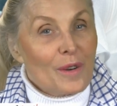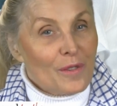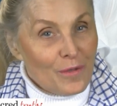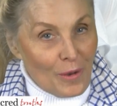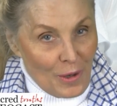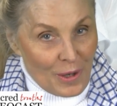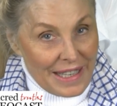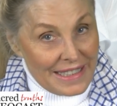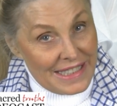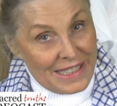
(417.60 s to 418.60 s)
For,
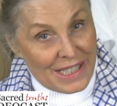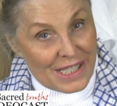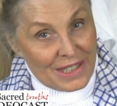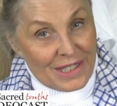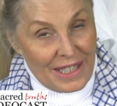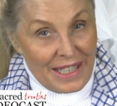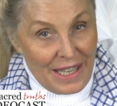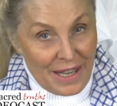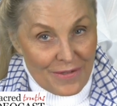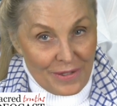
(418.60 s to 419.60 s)
in addition to
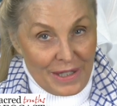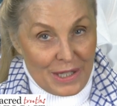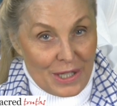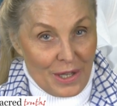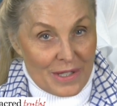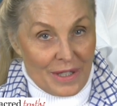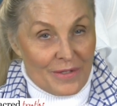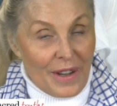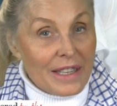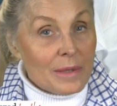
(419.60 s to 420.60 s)
carefully chosen
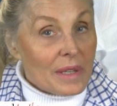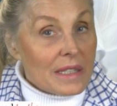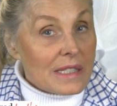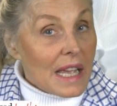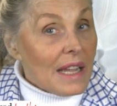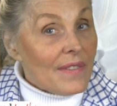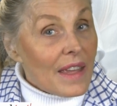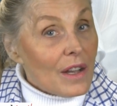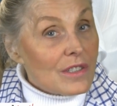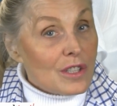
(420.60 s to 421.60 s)
vitamins,
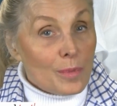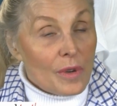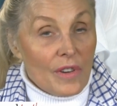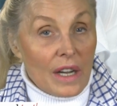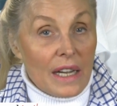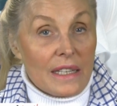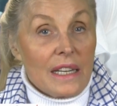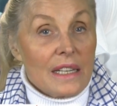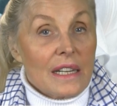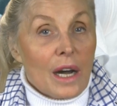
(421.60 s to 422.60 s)
they also provide
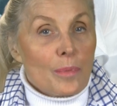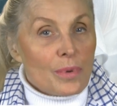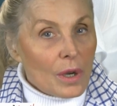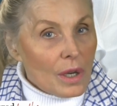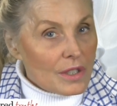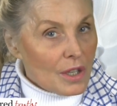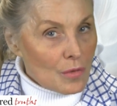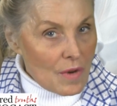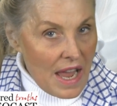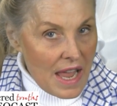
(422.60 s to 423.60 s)
a broad
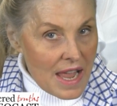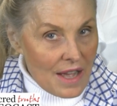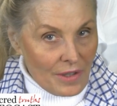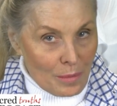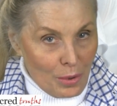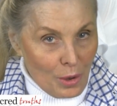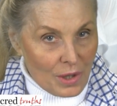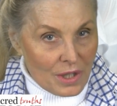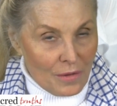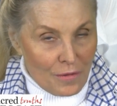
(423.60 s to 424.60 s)
array of
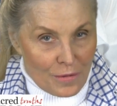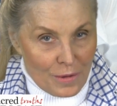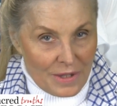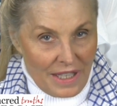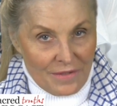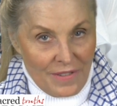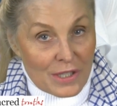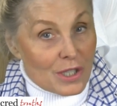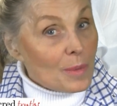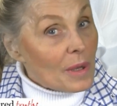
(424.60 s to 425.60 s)
important fruit and
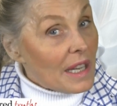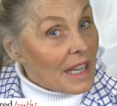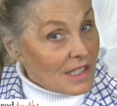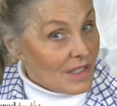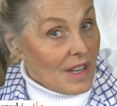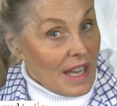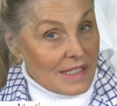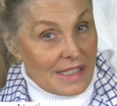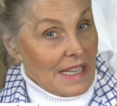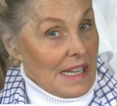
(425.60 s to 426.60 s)
vegetable
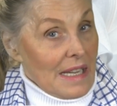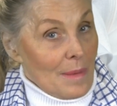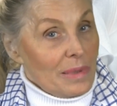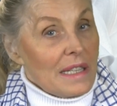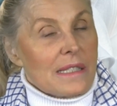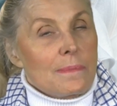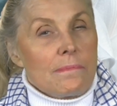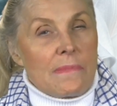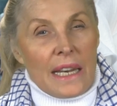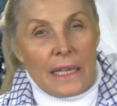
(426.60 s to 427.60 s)
extracts, plus
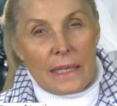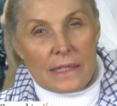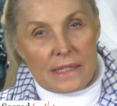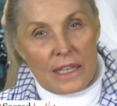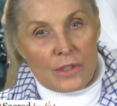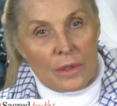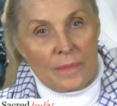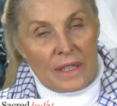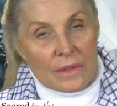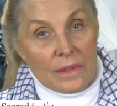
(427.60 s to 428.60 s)
many essential
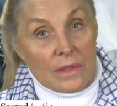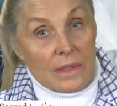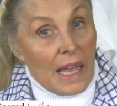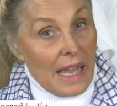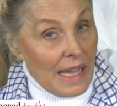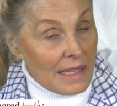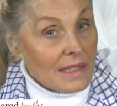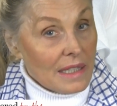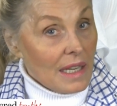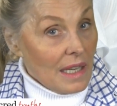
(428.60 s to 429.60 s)
minerals
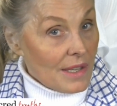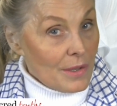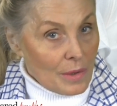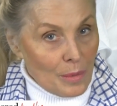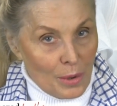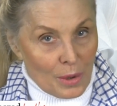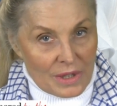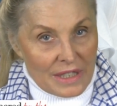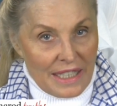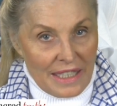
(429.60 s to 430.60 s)
and other
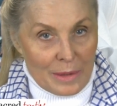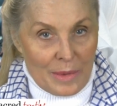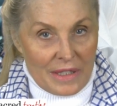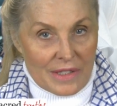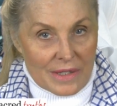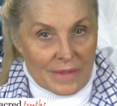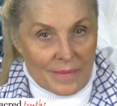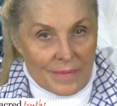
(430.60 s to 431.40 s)
important elements.